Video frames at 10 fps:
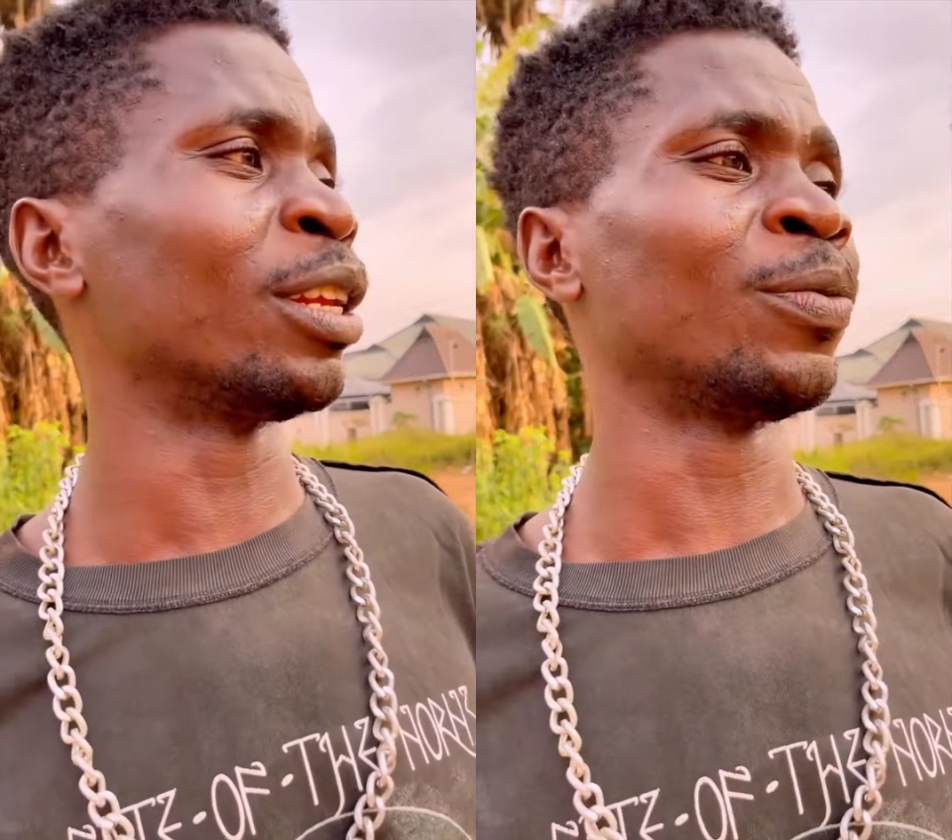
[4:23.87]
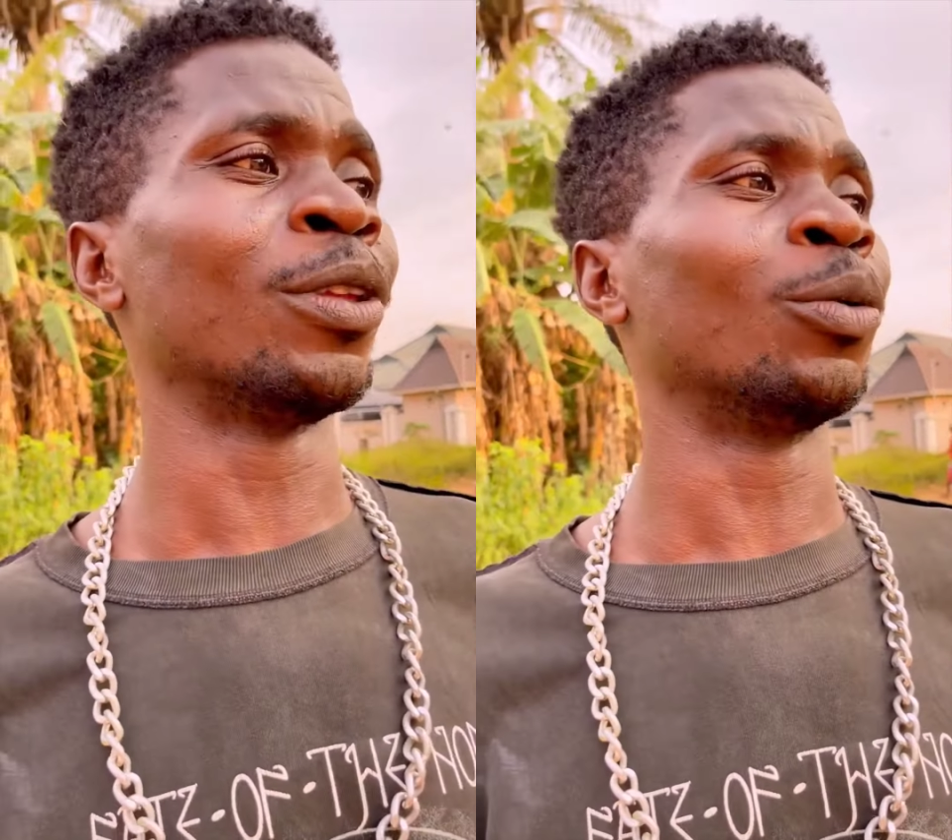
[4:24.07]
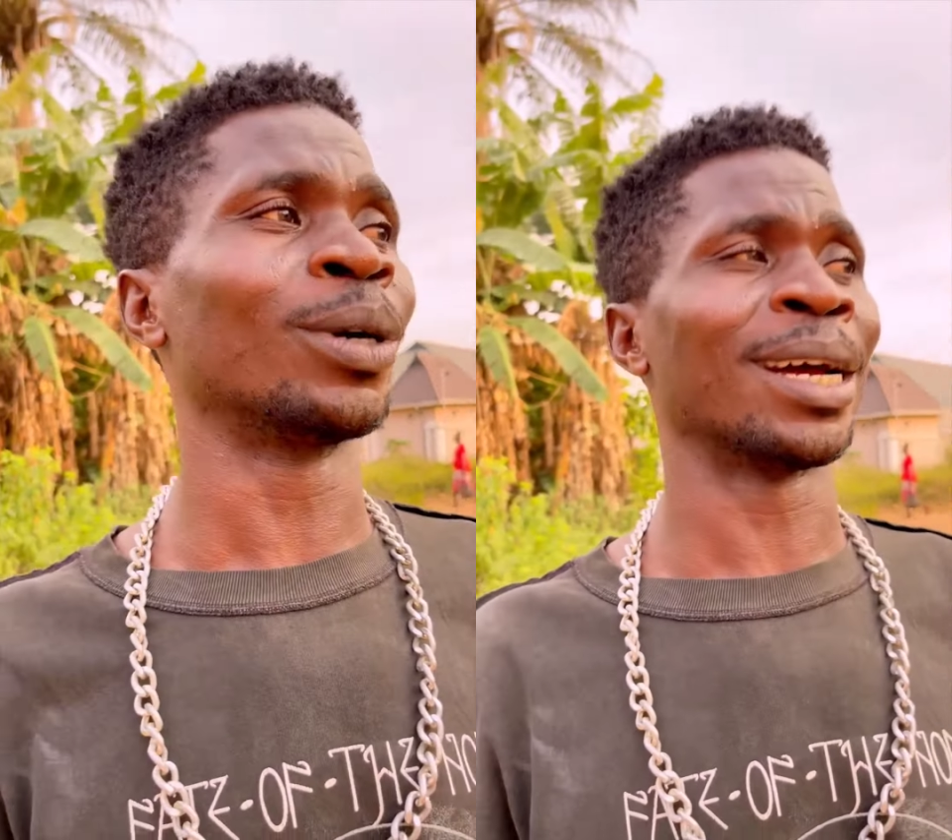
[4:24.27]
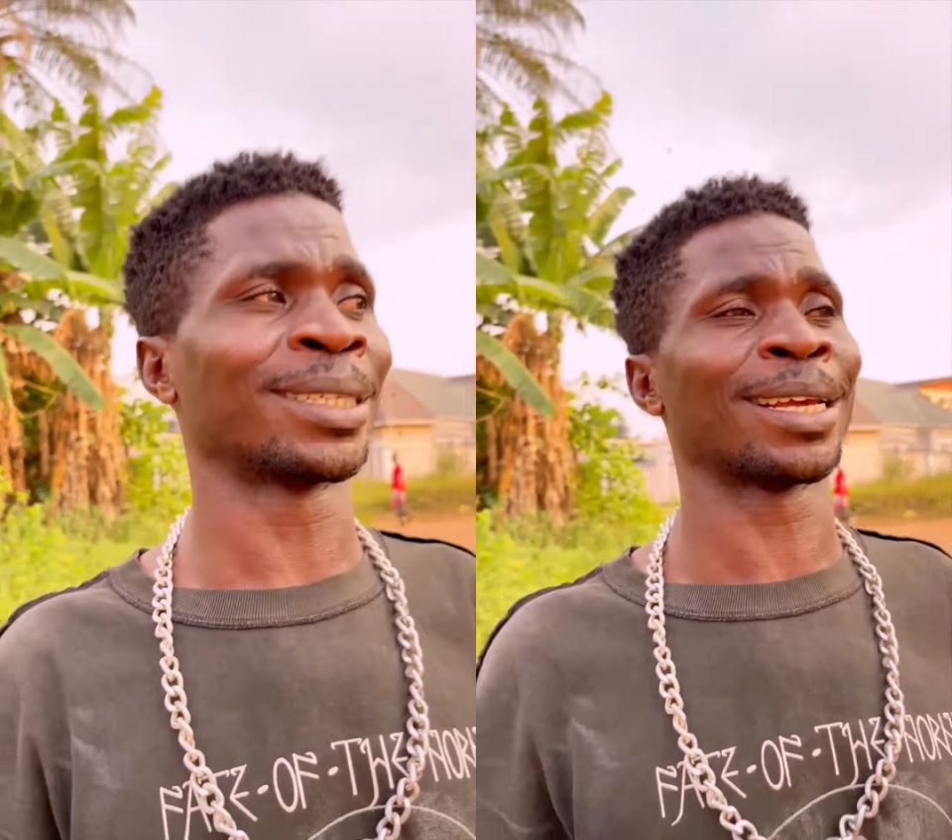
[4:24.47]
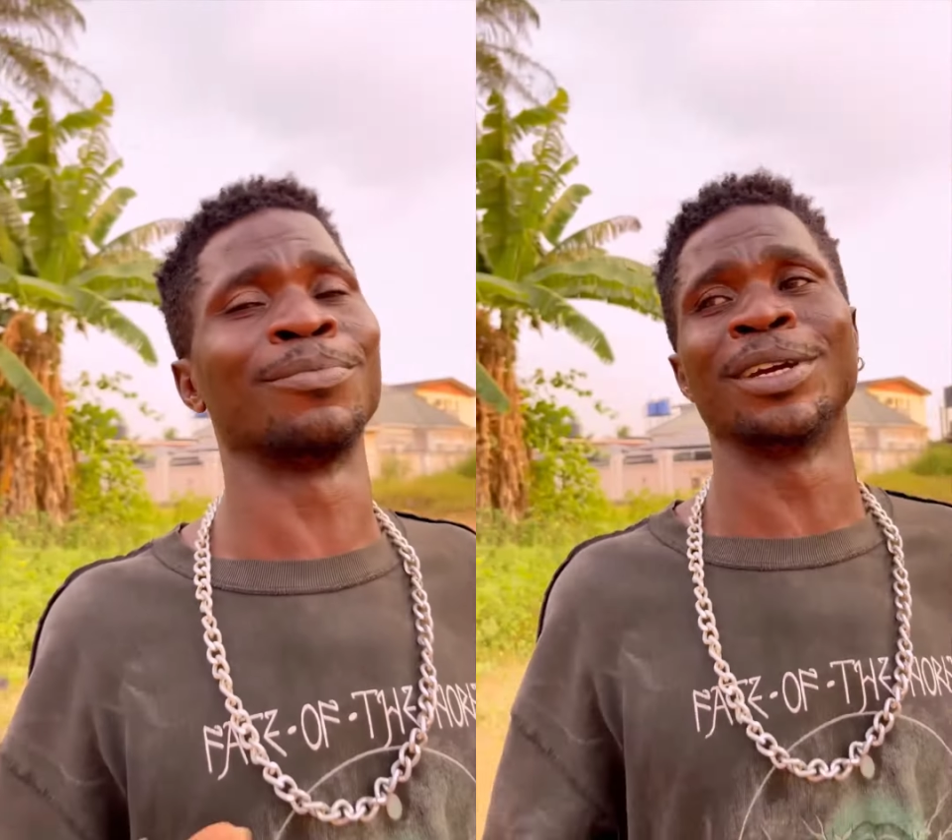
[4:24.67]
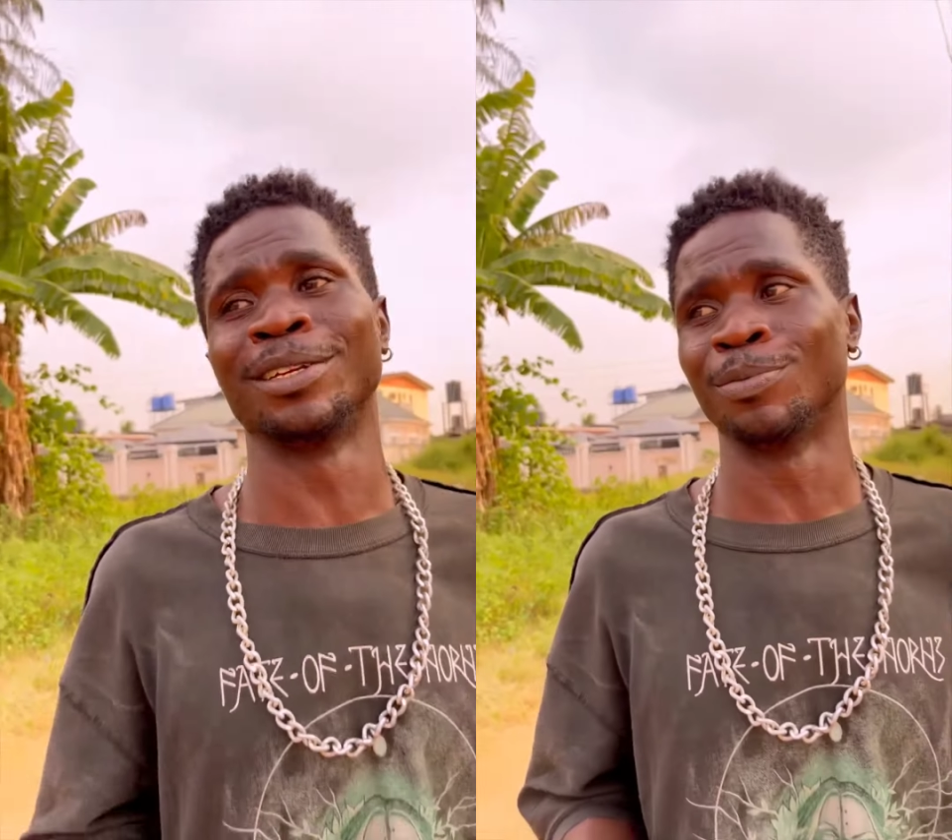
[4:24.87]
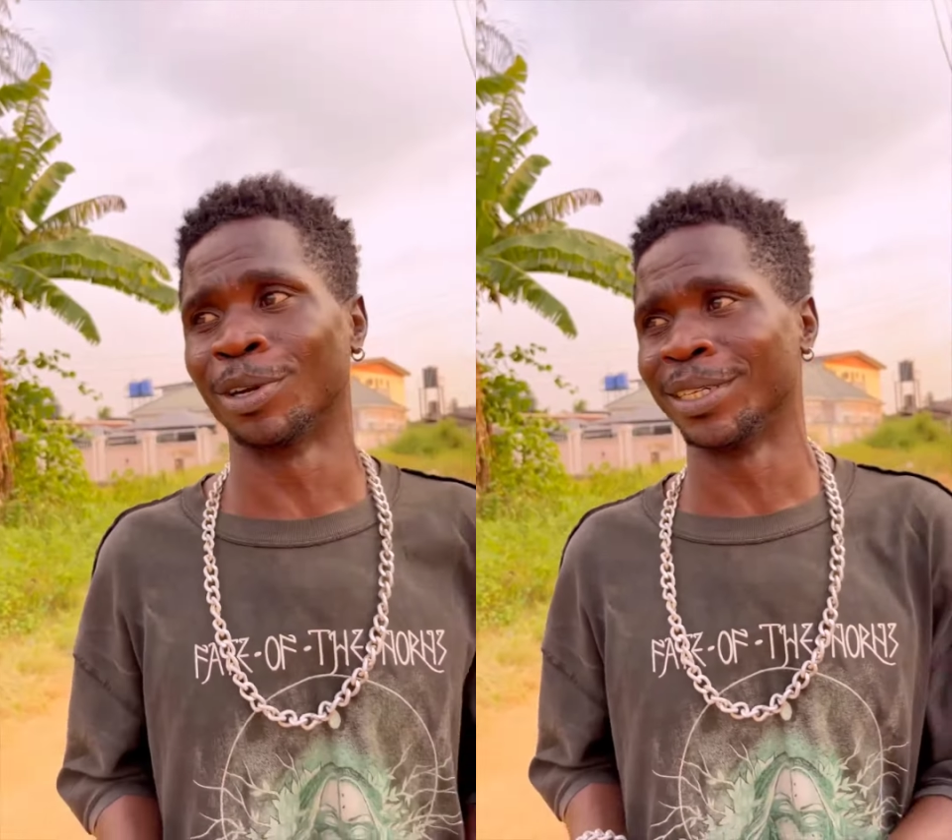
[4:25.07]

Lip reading: If not, we can scam anybody.